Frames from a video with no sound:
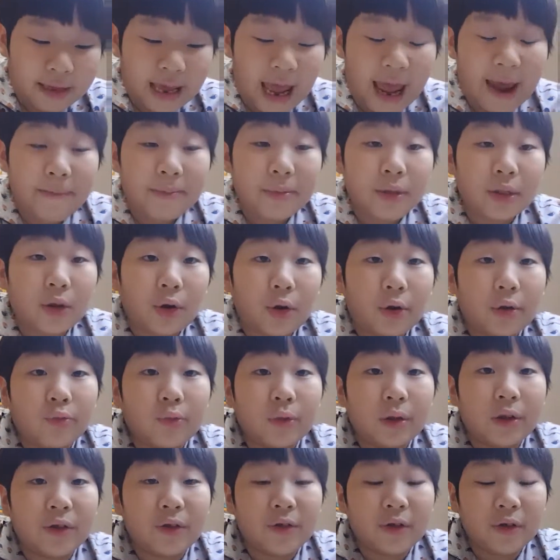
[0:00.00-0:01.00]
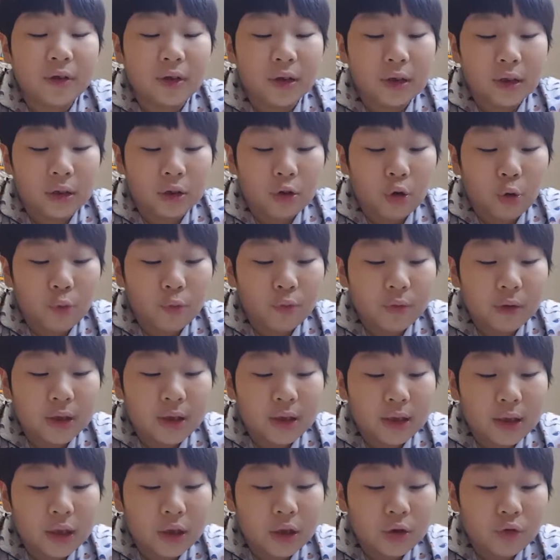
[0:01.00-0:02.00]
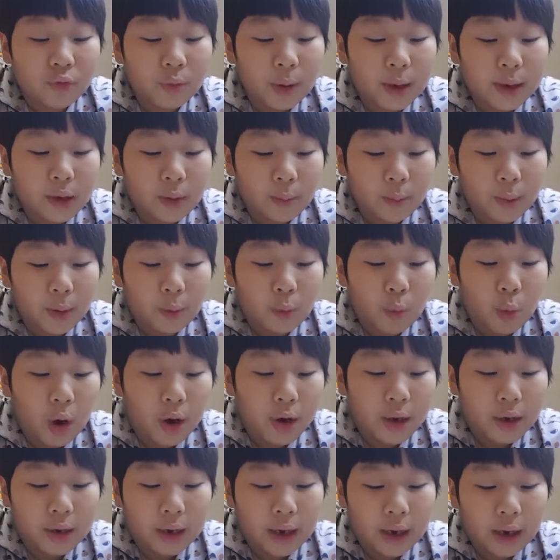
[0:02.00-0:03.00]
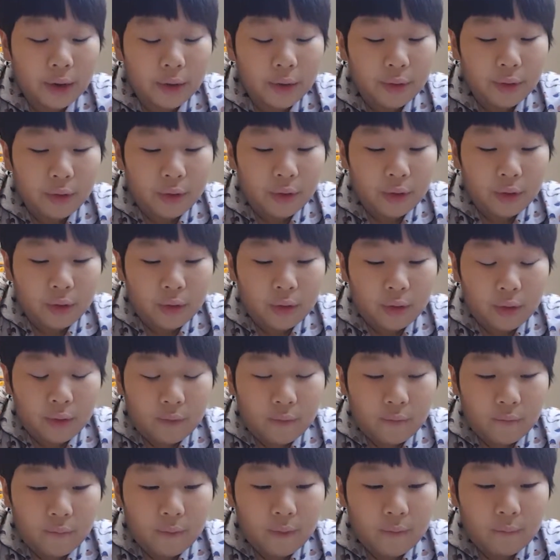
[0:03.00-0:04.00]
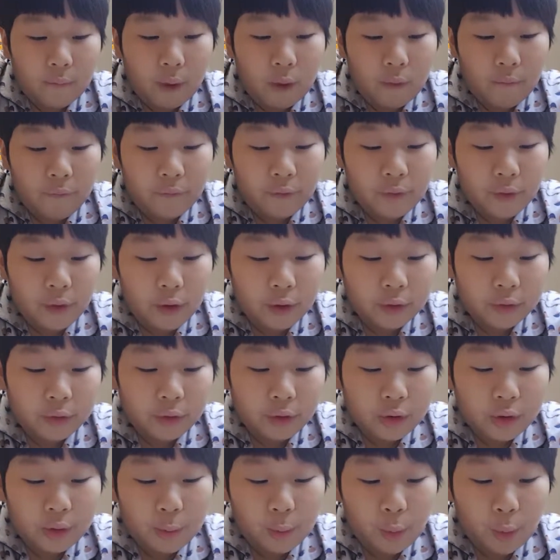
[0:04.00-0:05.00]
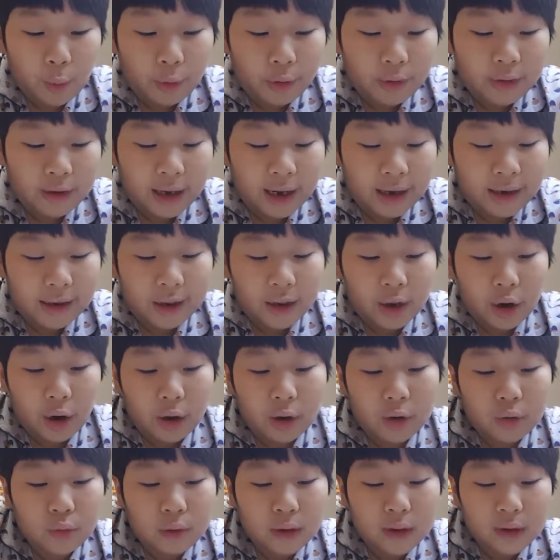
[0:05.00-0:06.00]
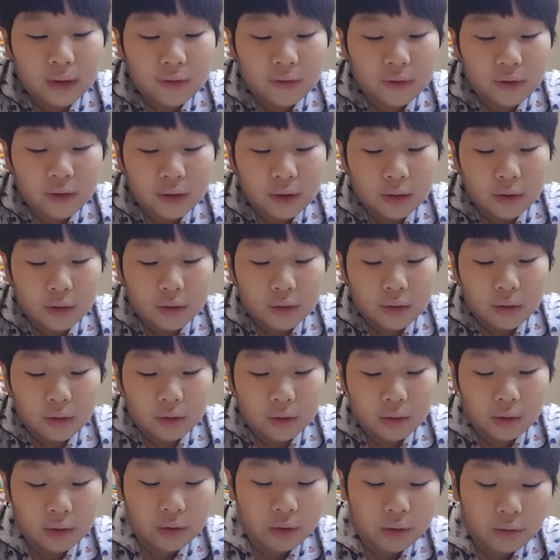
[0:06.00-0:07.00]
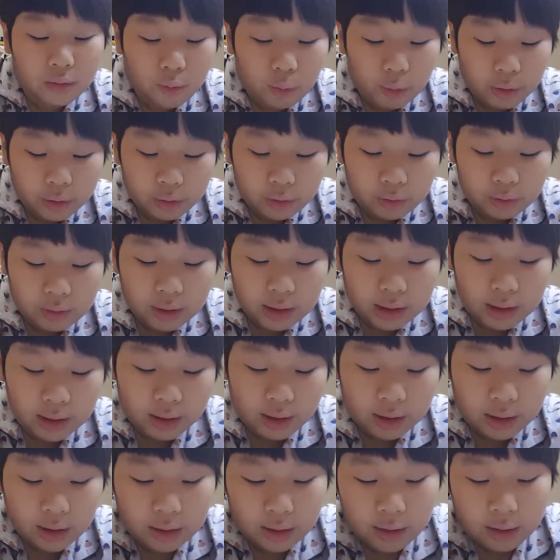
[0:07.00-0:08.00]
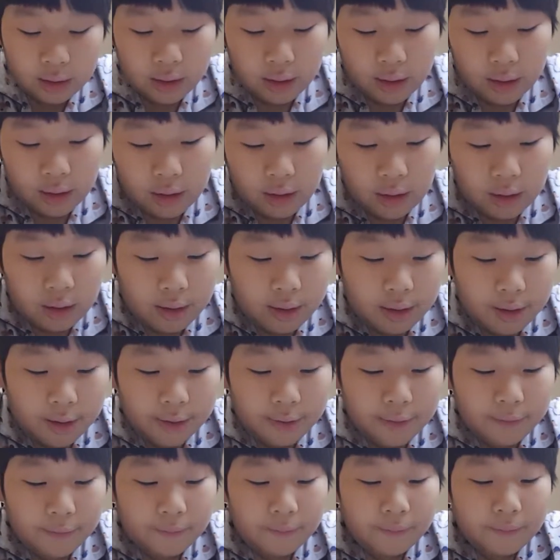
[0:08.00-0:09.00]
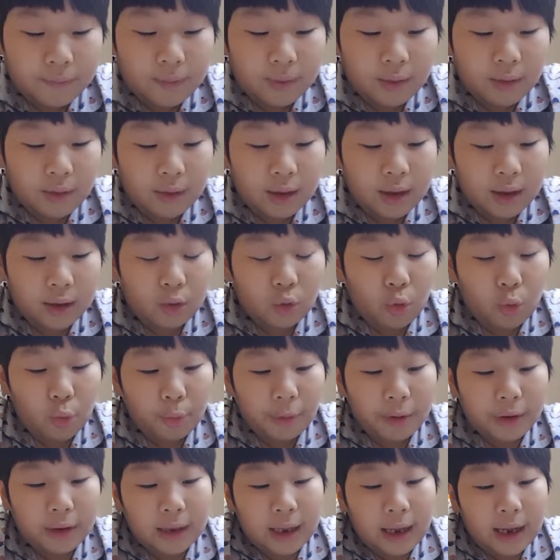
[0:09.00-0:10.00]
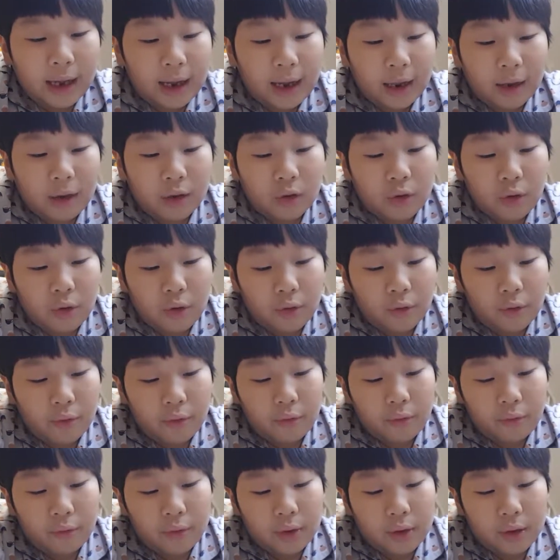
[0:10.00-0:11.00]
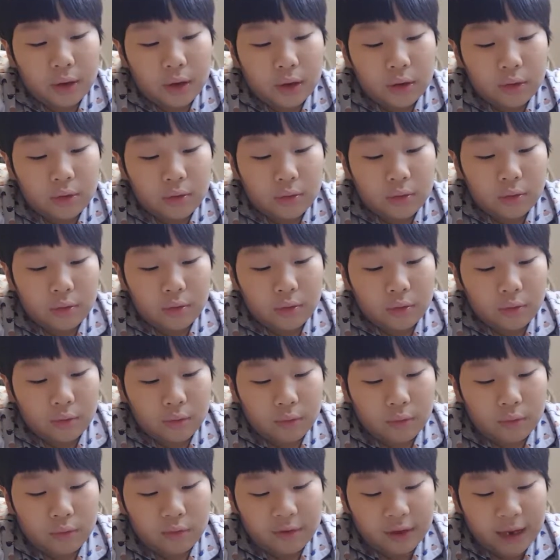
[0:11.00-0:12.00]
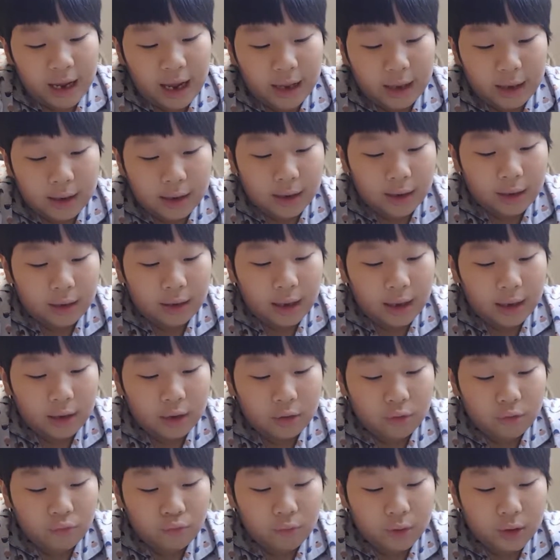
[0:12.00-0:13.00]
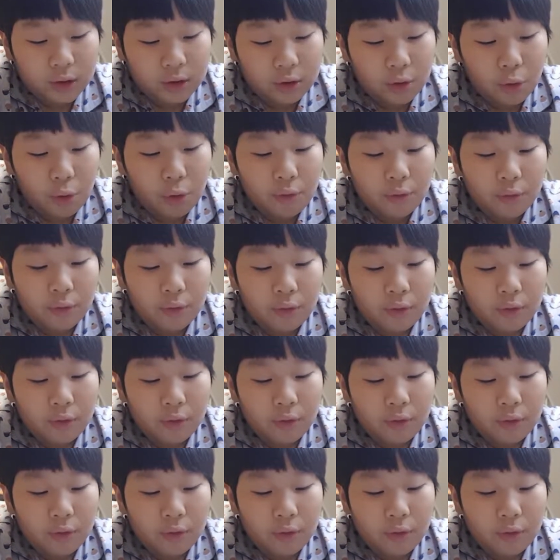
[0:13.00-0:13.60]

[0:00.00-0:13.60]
Game starts with G, so we need to write number 1 there. We have another word that starts with G. What do you think? It's gorilla, so we need to check it that we know.